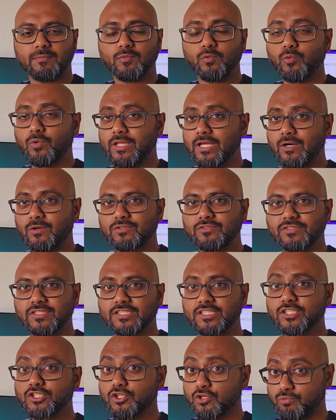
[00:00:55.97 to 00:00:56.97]
without
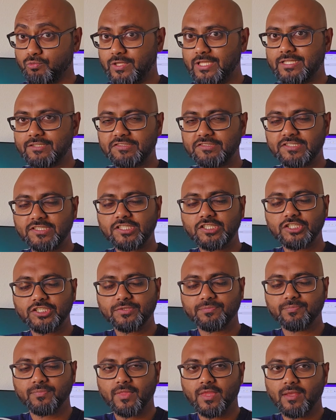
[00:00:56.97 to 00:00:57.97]
research or with
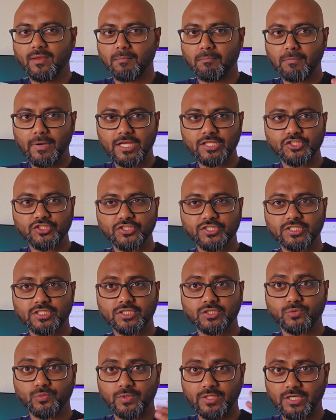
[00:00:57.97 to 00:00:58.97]
research,
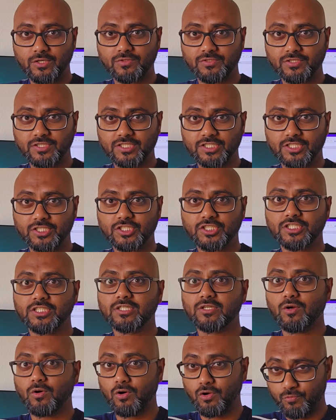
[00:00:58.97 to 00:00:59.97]
master's without
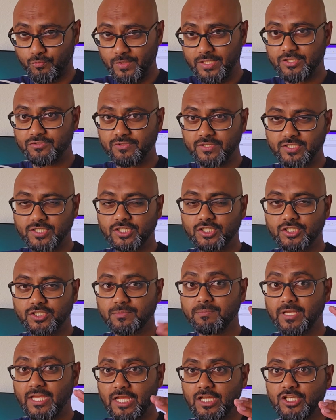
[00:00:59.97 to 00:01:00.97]
research or with research,
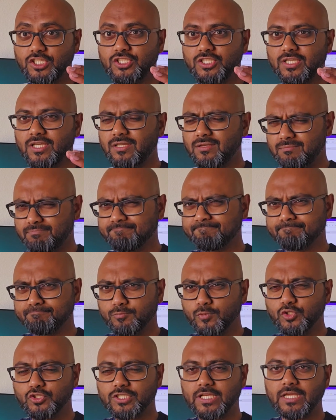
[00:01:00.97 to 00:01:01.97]
PhD
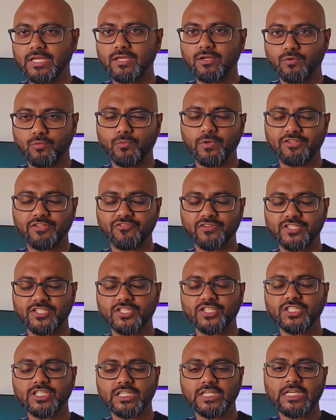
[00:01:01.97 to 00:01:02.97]
mostly with
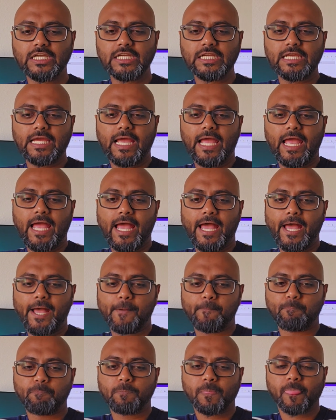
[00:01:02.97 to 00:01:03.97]
research.
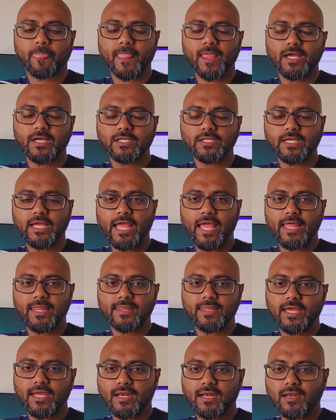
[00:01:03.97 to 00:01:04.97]
And
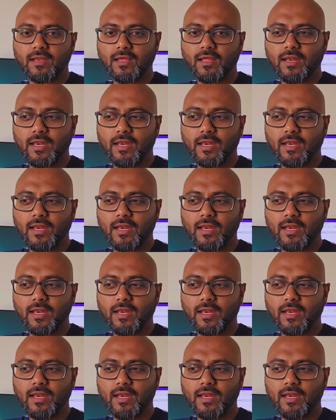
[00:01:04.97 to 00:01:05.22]
then